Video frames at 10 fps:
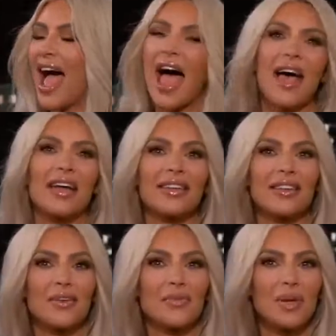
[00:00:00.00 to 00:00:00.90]

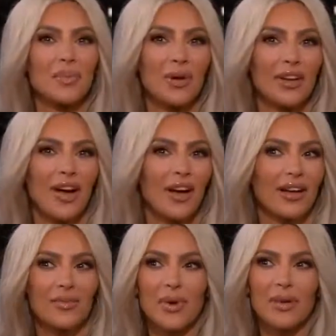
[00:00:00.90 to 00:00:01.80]
And we put
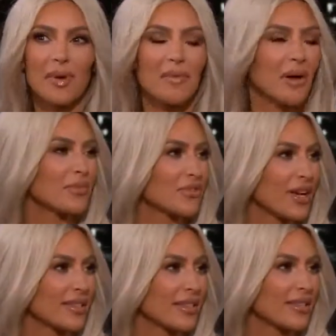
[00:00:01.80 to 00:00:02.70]
on one of my mom's
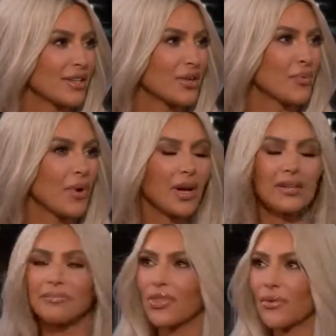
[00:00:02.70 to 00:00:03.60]
dresses, and you wore
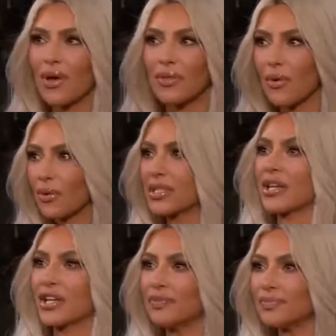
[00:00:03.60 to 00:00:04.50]
it throughout the whole
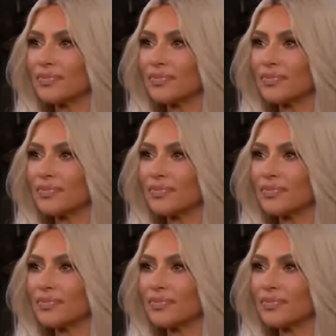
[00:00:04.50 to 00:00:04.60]
dinner.